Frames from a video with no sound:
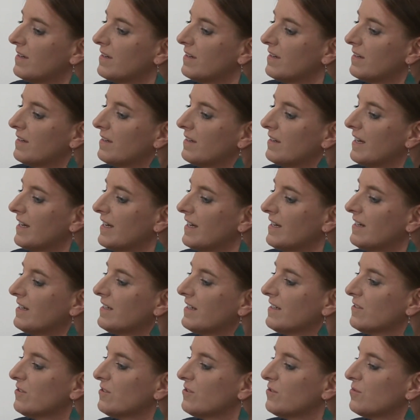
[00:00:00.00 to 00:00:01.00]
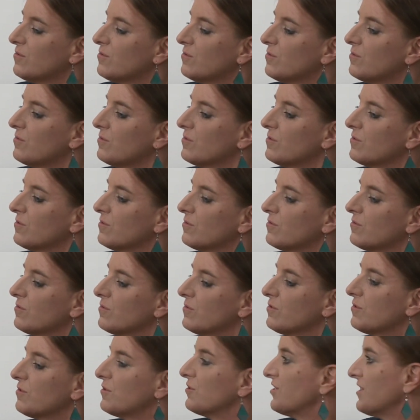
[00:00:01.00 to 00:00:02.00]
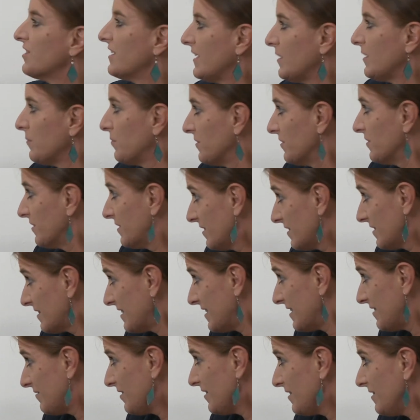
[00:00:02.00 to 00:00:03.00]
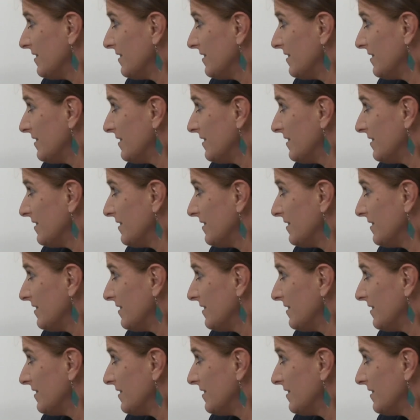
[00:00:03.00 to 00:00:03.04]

likely to search help on this level.